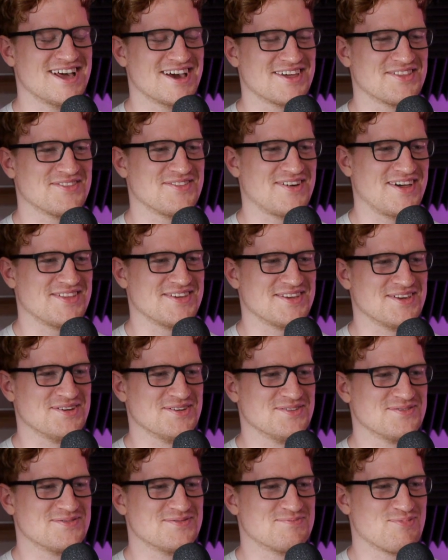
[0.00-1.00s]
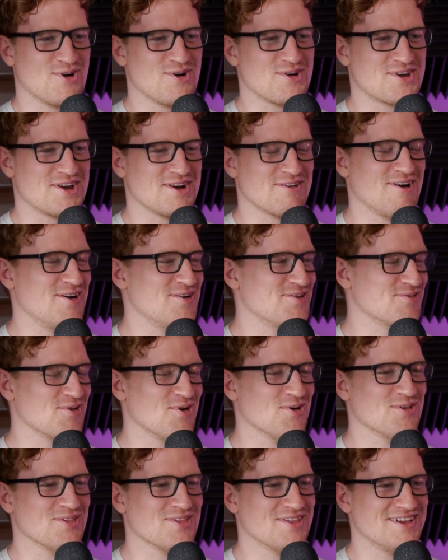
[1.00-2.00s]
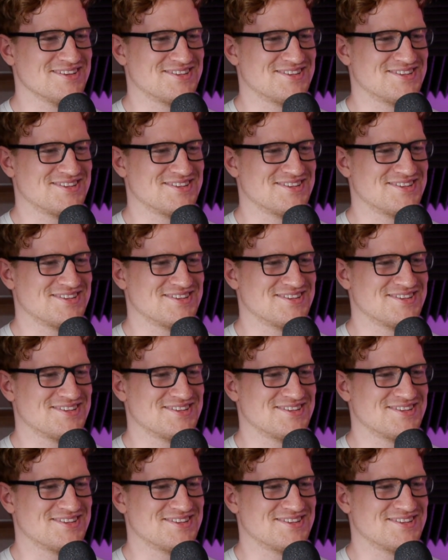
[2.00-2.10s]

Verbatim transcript: like the fact that you don't broke your own rule